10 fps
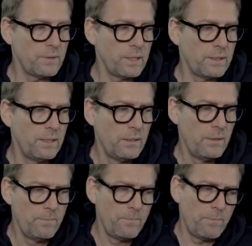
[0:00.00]
and it
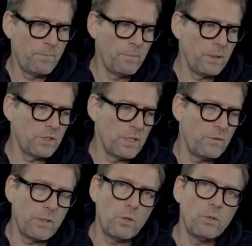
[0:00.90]

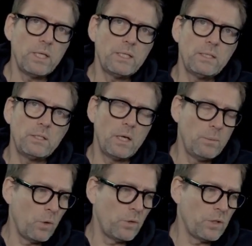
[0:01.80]
achieves a good heating time
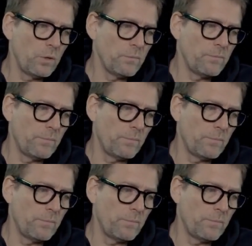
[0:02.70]
also,